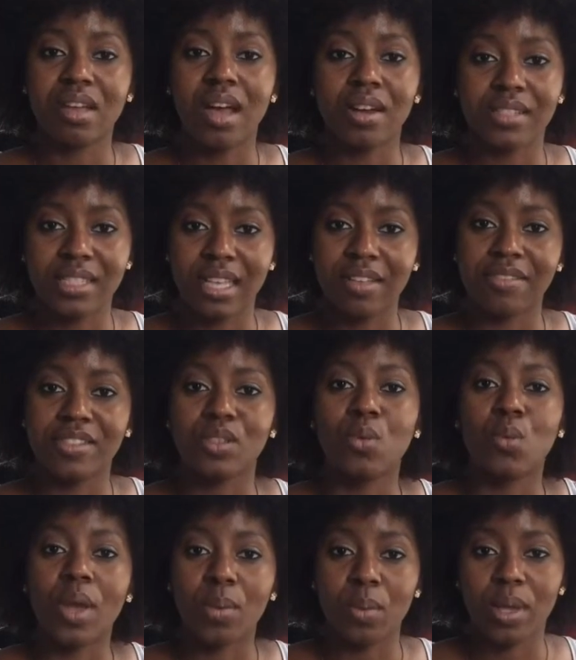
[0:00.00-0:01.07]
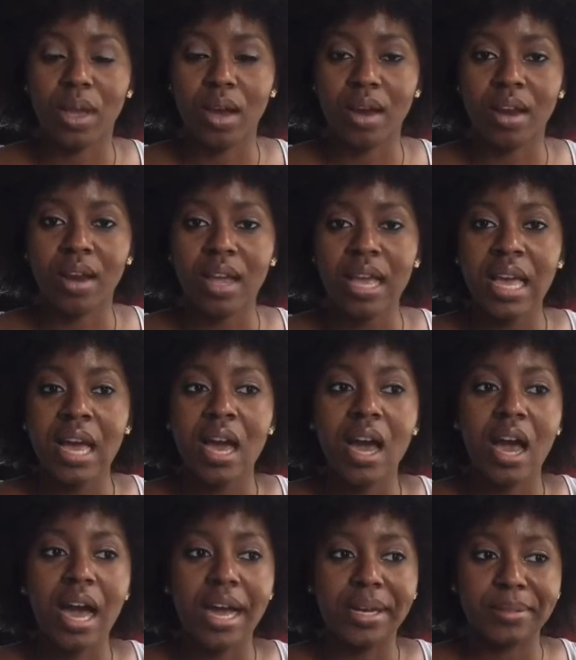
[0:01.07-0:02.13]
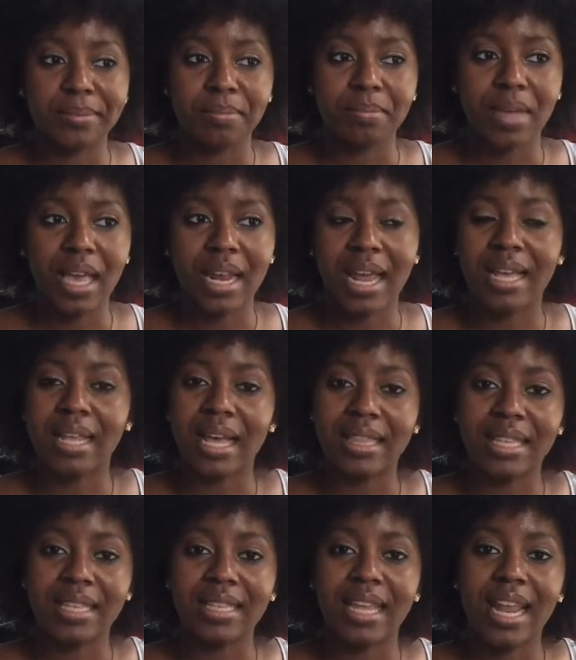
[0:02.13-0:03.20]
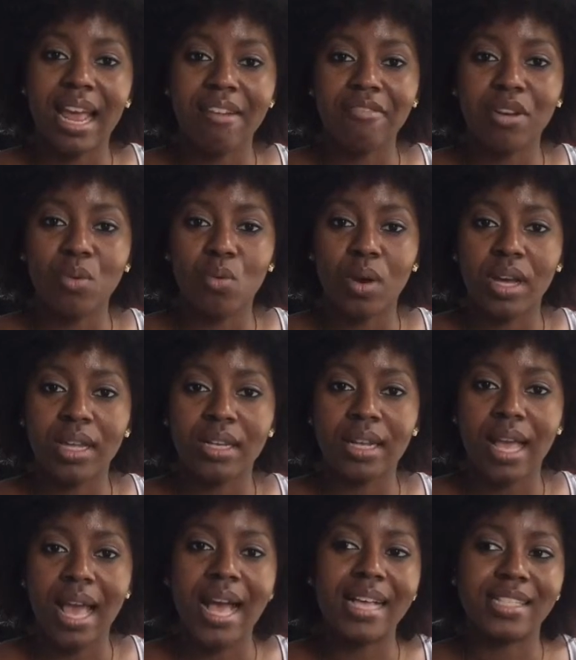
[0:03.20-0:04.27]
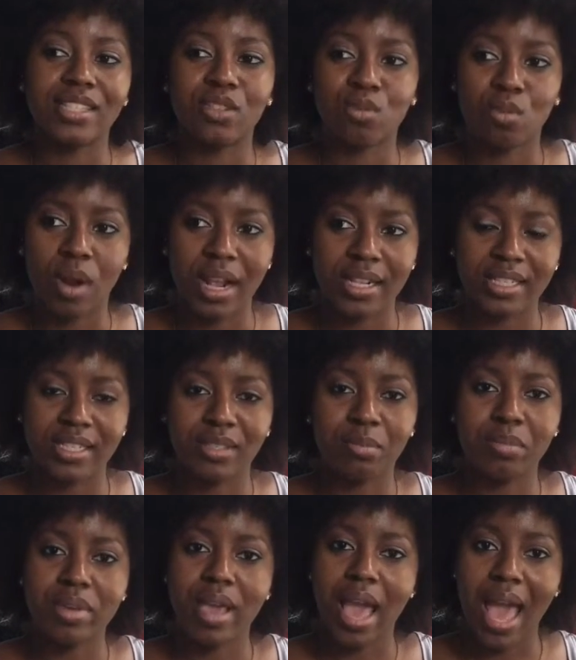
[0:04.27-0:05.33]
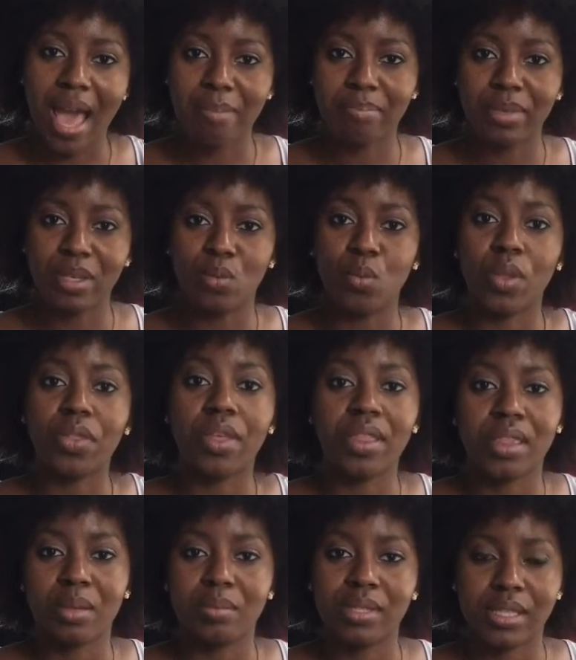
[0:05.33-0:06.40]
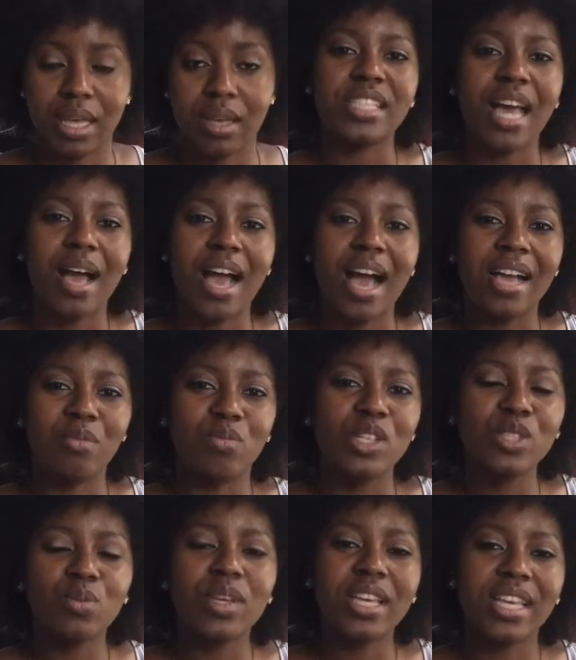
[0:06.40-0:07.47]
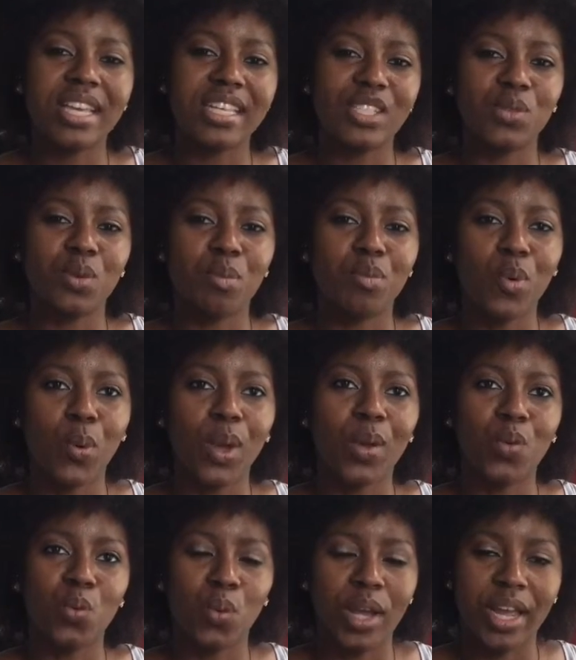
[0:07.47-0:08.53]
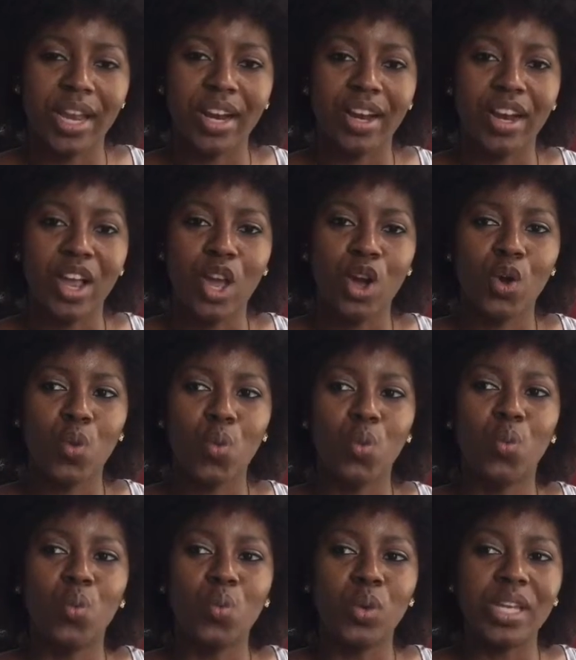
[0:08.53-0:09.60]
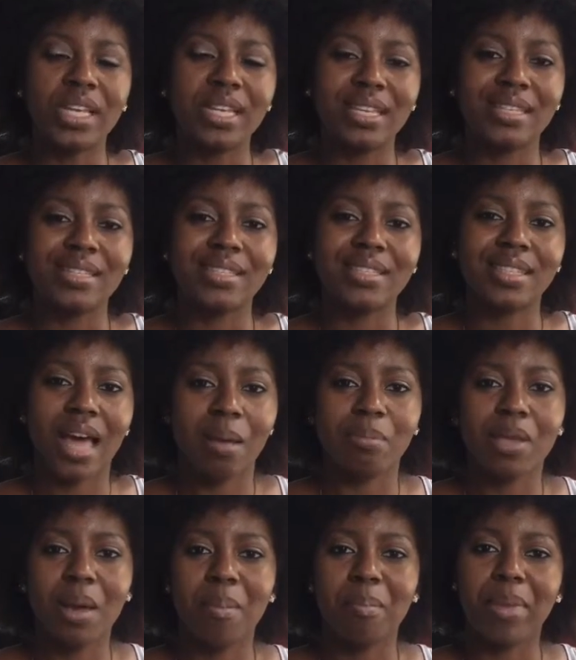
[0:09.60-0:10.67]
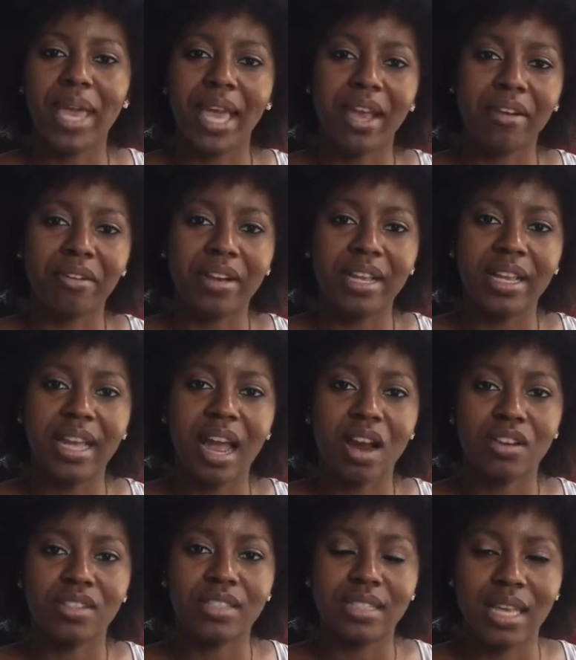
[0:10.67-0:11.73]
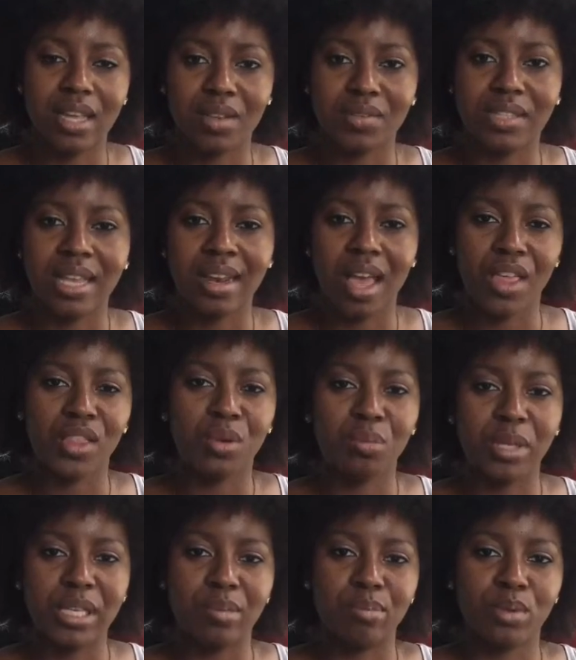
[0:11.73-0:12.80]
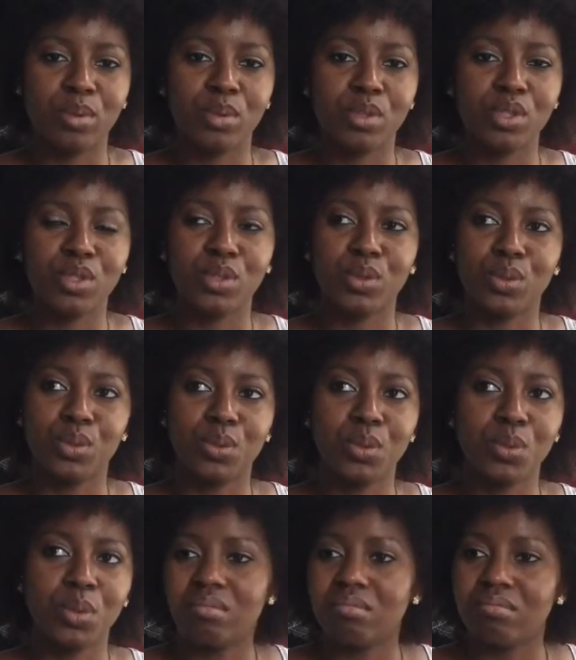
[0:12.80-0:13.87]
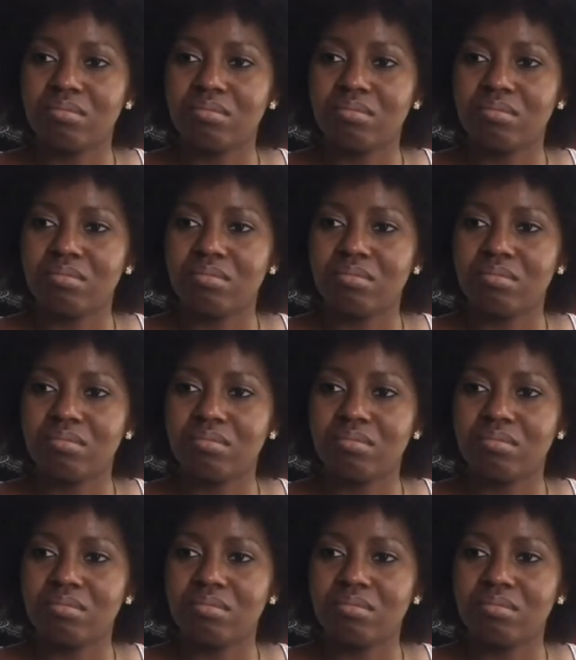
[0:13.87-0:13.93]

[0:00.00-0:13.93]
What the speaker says: ourselves the way we are. And I think that everyone has the right to be happy within themselves. I wish we could get to a point where we stopped comparing ourselves and other people to